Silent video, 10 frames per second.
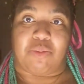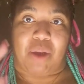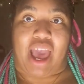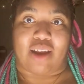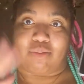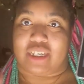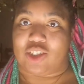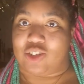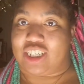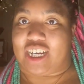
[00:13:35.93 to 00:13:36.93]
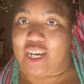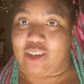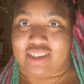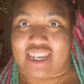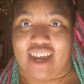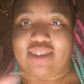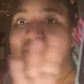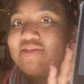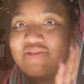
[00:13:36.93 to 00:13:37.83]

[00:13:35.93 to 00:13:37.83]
bad mystery shit goes down.